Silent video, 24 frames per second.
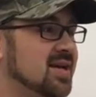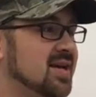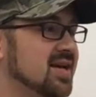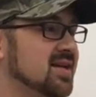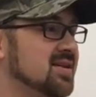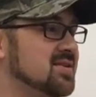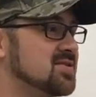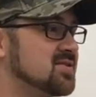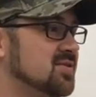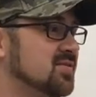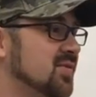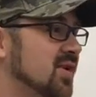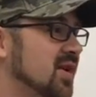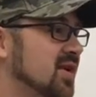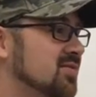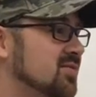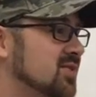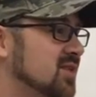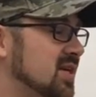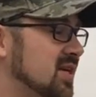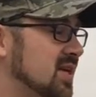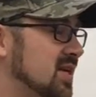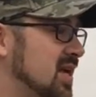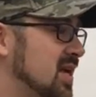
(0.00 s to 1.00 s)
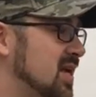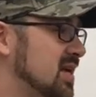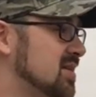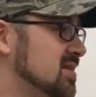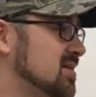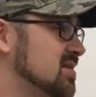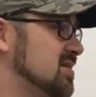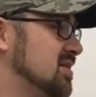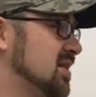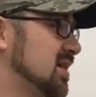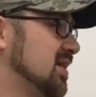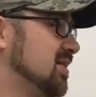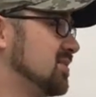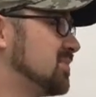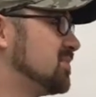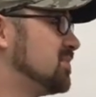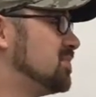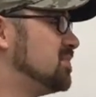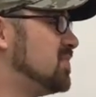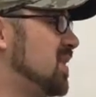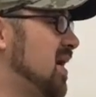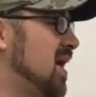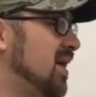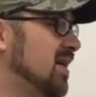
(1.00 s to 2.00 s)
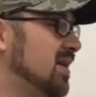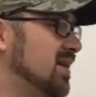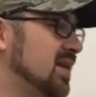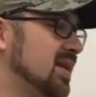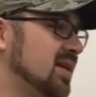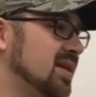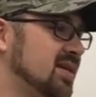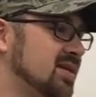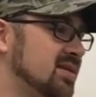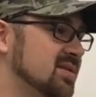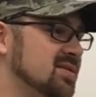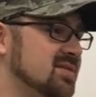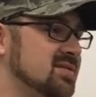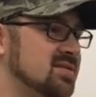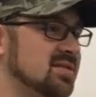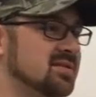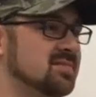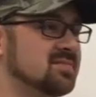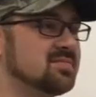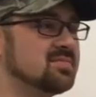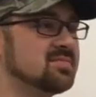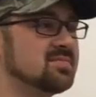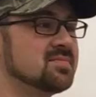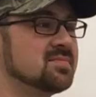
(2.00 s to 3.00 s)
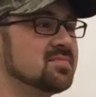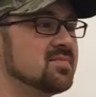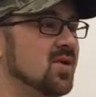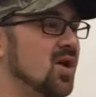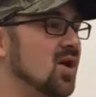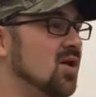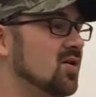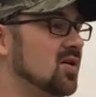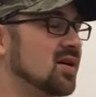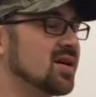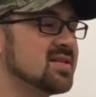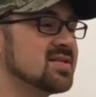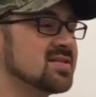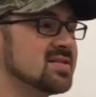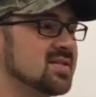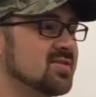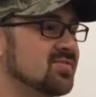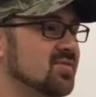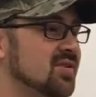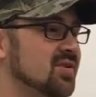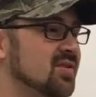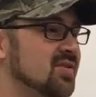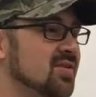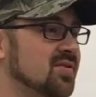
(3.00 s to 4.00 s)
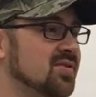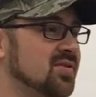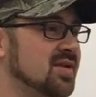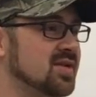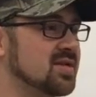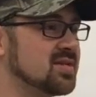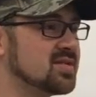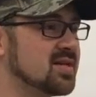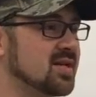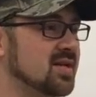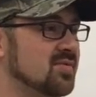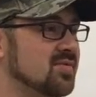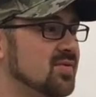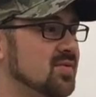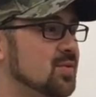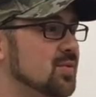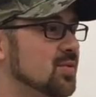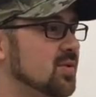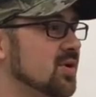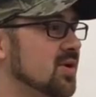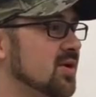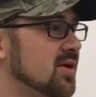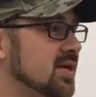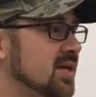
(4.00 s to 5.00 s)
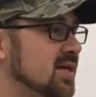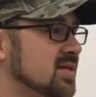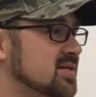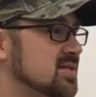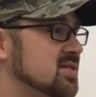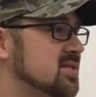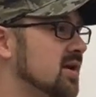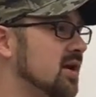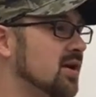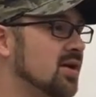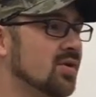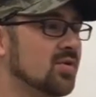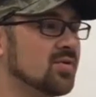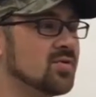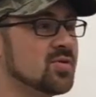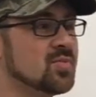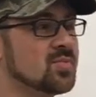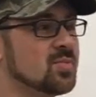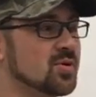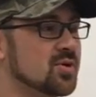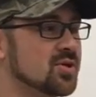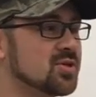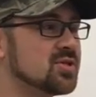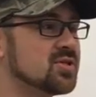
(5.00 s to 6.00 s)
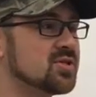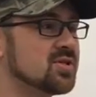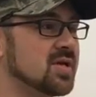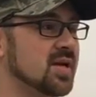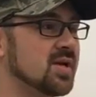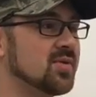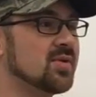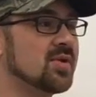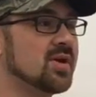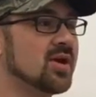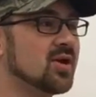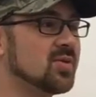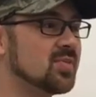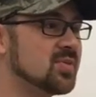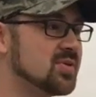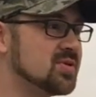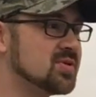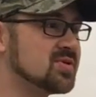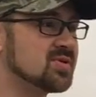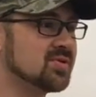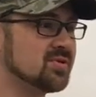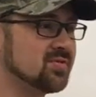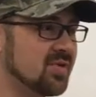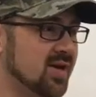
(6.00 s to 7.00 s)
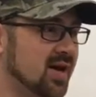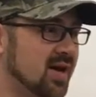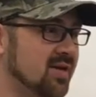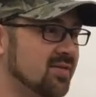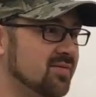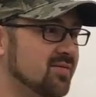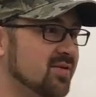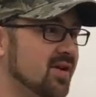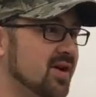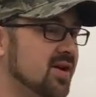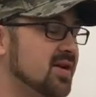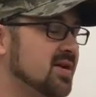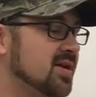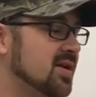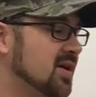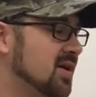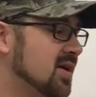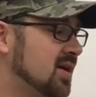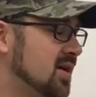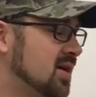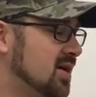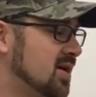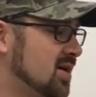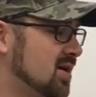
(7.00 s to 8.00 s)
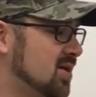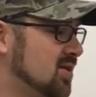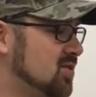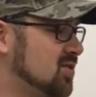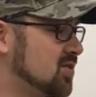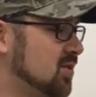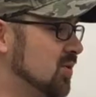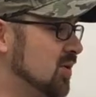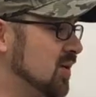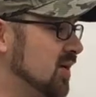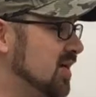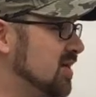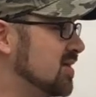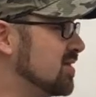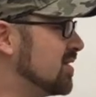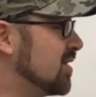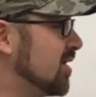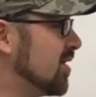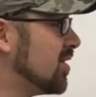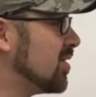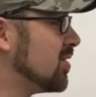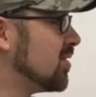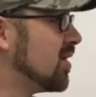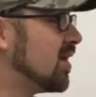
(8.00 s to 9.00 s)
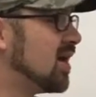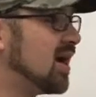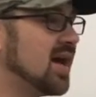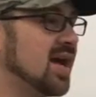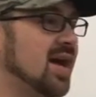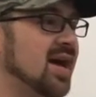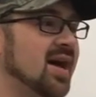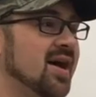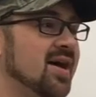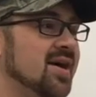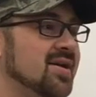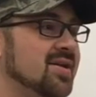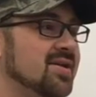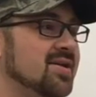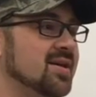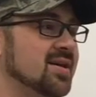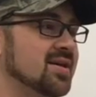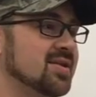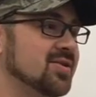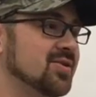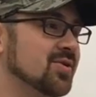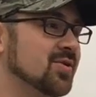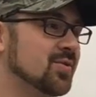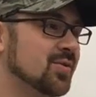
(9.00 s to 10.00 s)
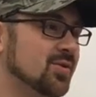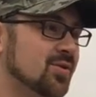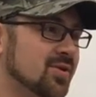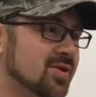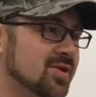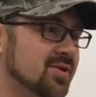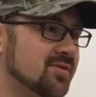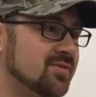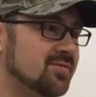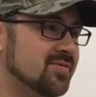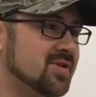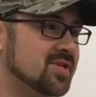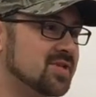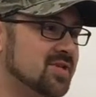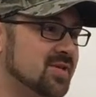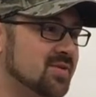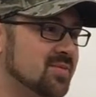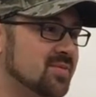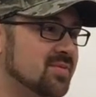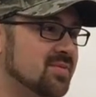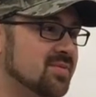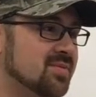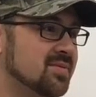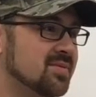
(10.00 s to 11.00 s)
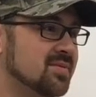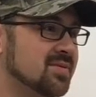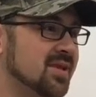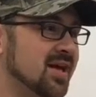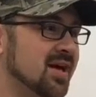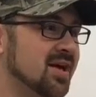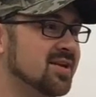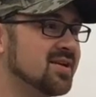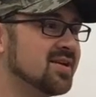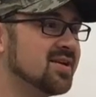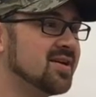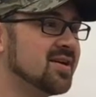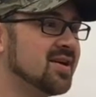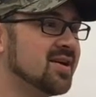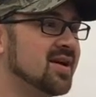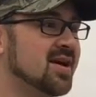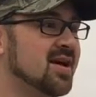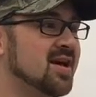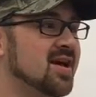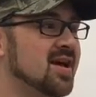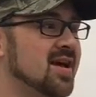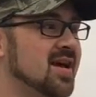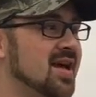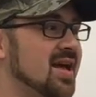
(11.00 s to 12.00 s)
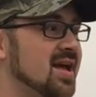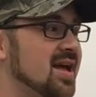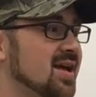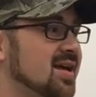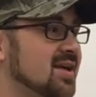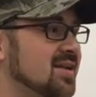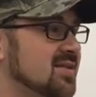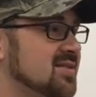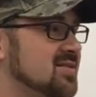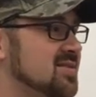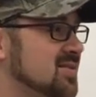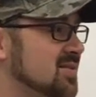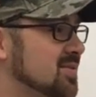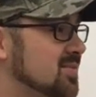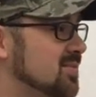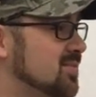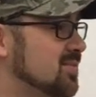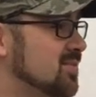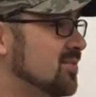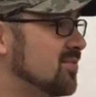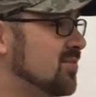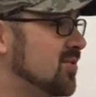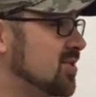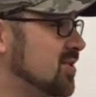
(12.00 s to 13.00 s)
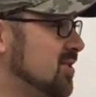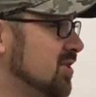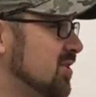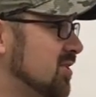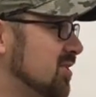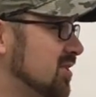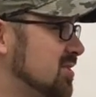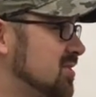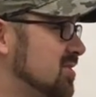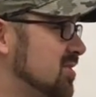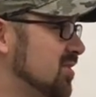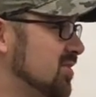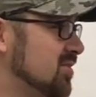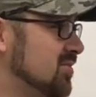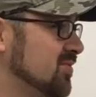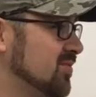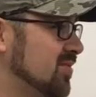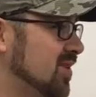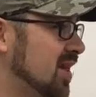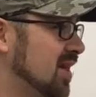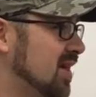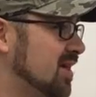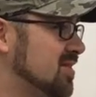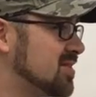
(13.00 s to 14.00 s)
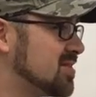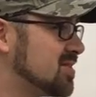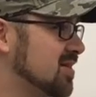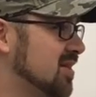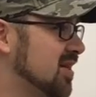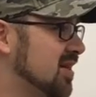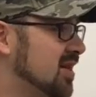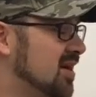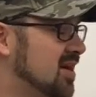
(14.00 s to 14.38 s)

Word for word: and the survival kit has like band-aids and all kinds of different little things that if you were to get stuck out in the bush, it would help you survive, right? So in there, I had a little roll of fishing line and some fishing hooks called flies.